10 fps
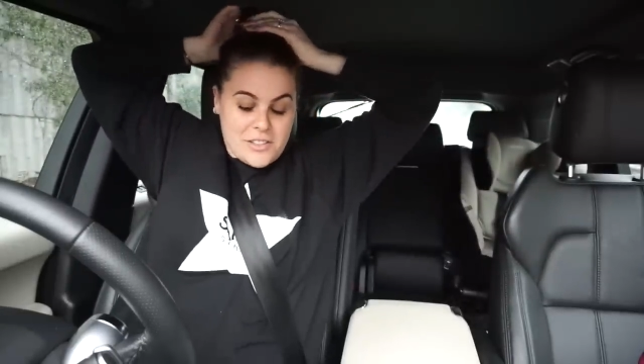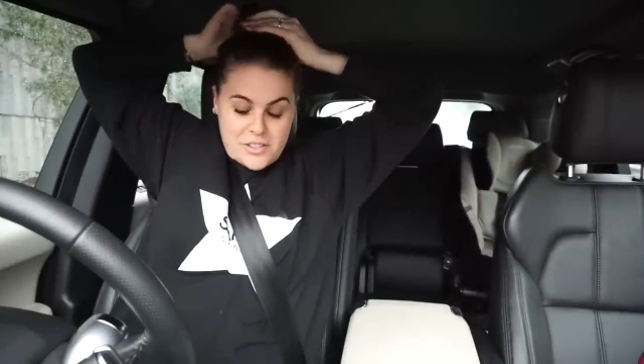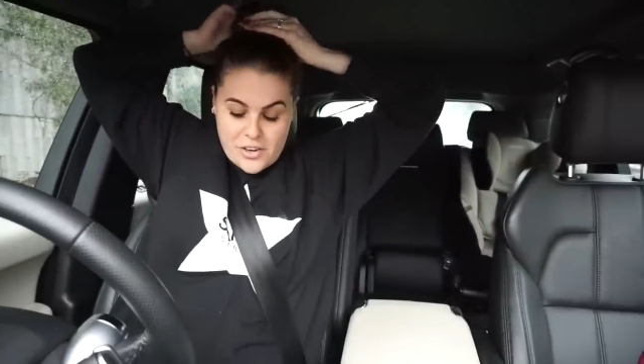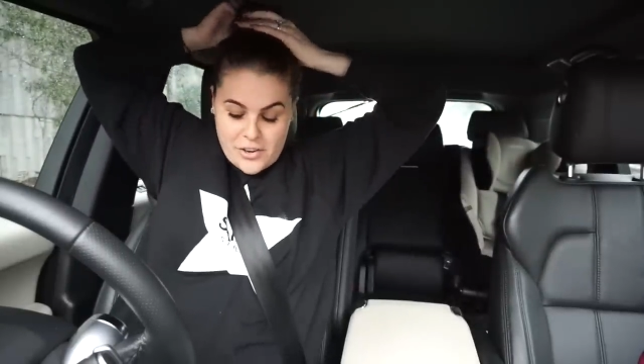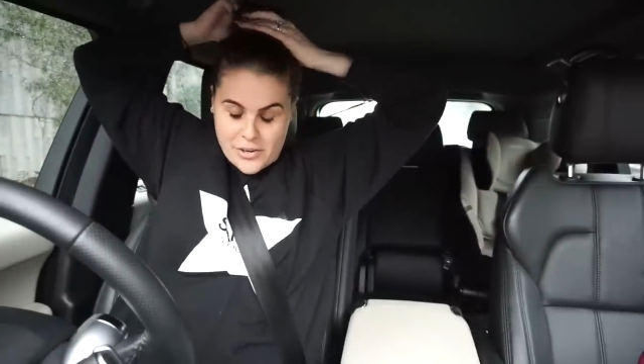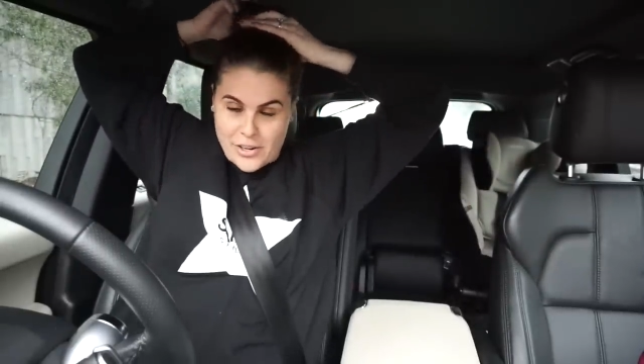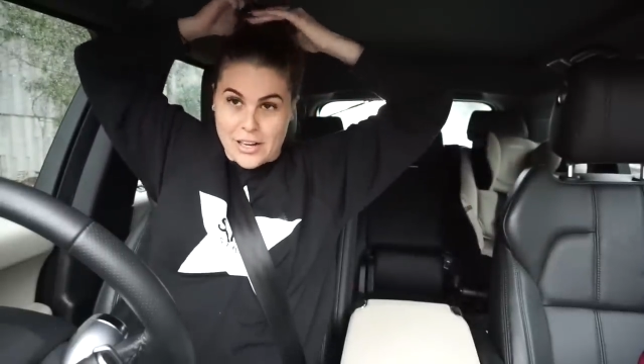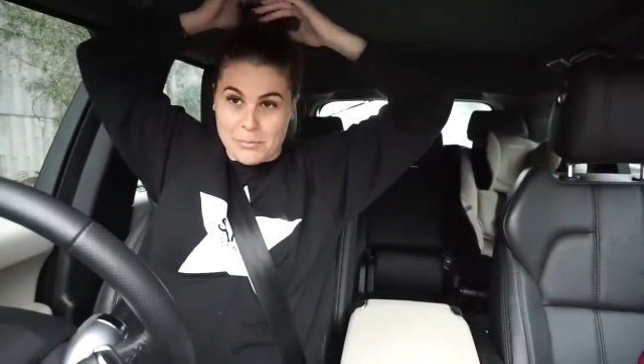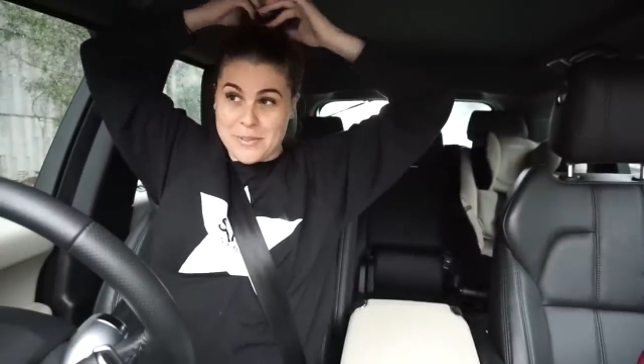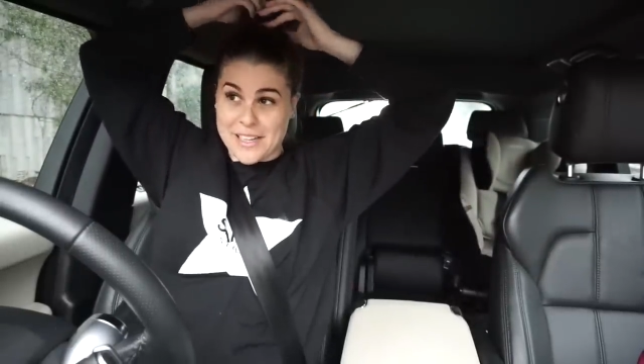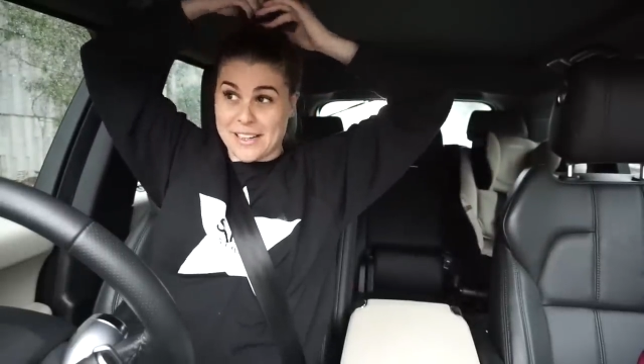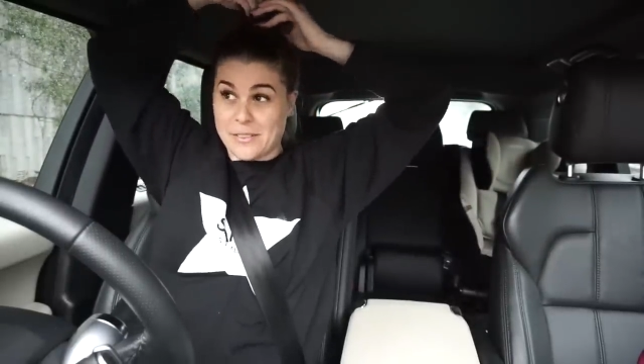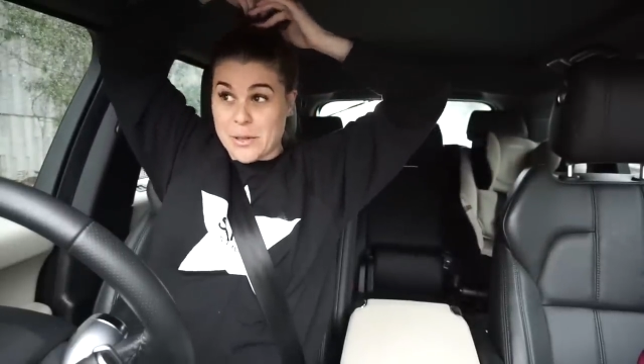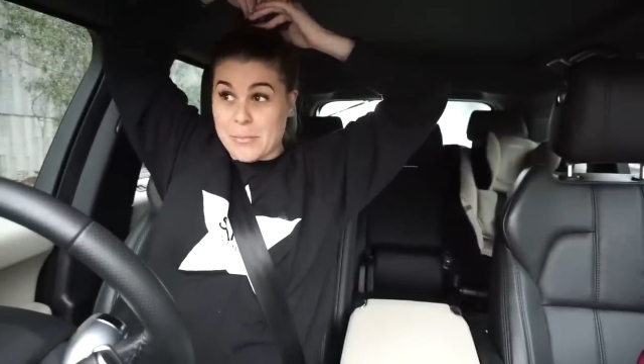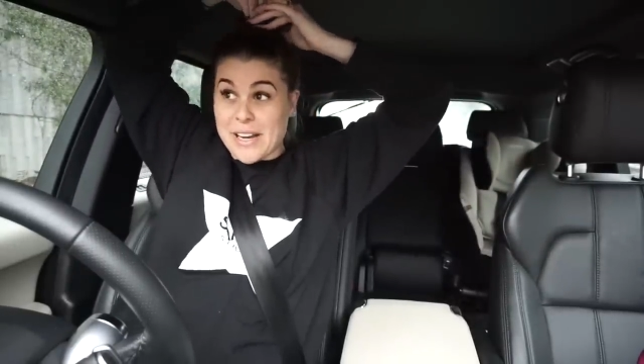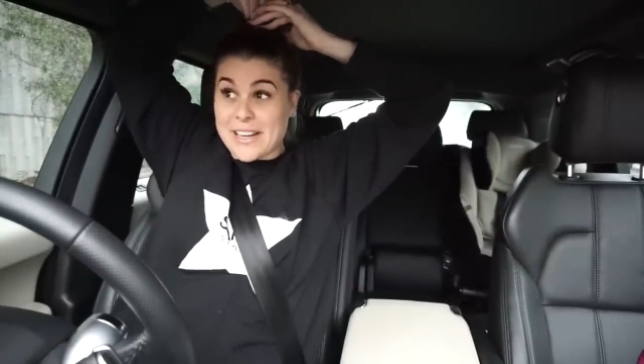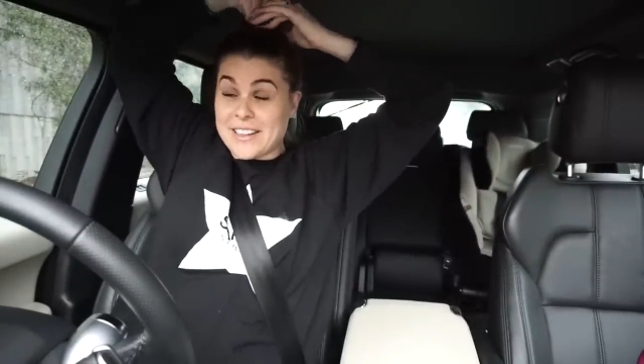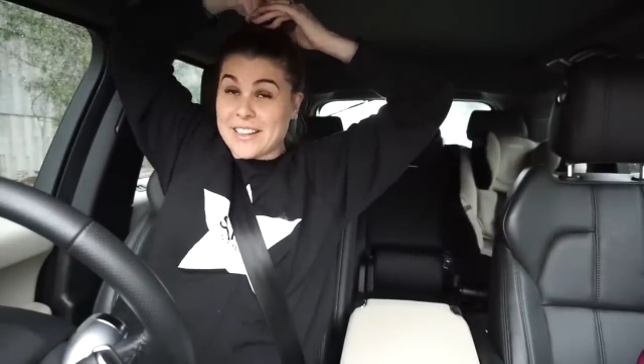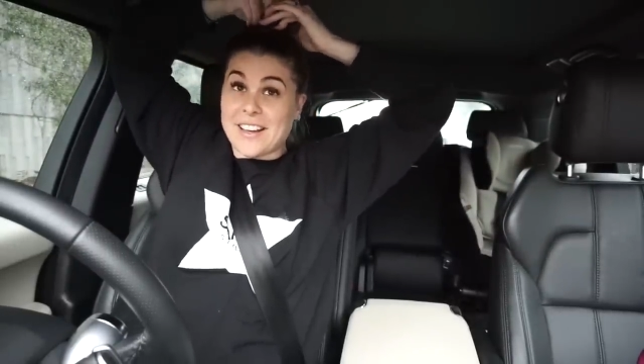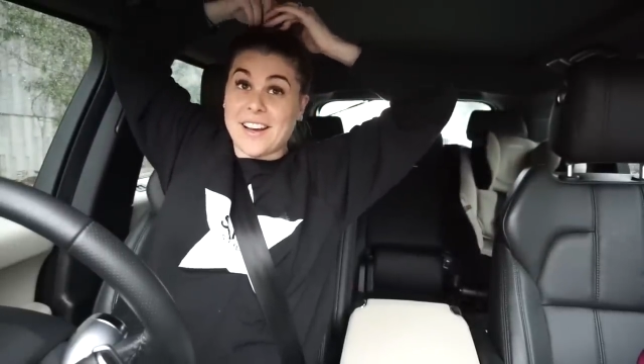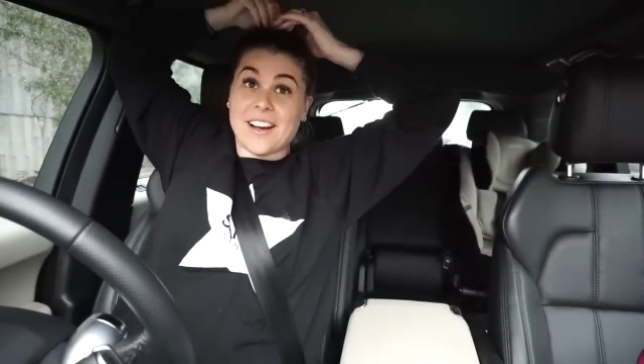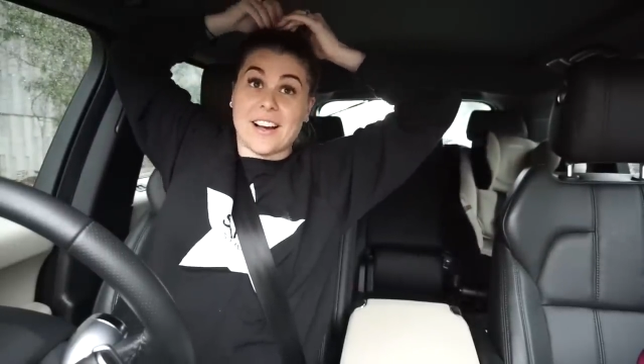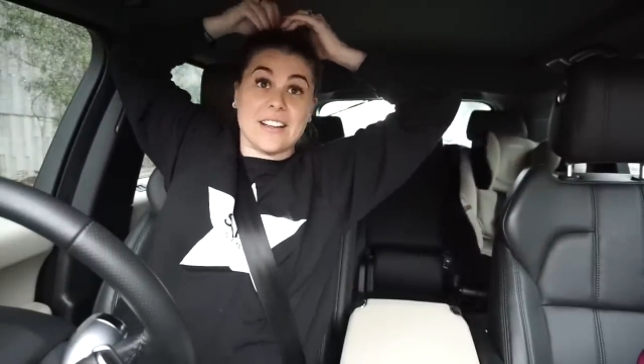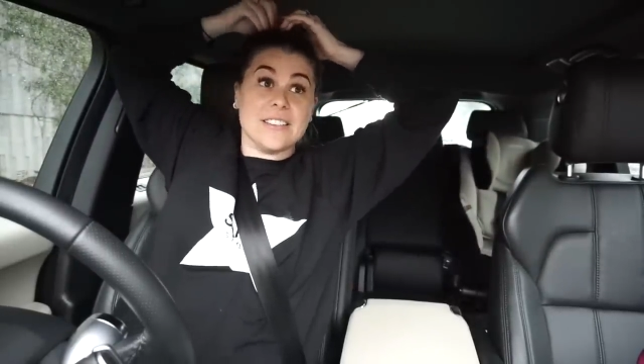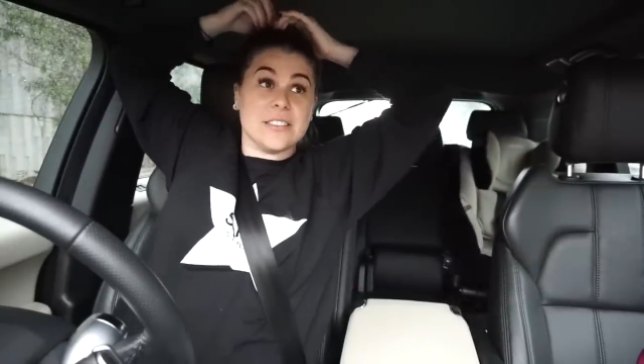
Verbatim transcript: so update, we're back in the car.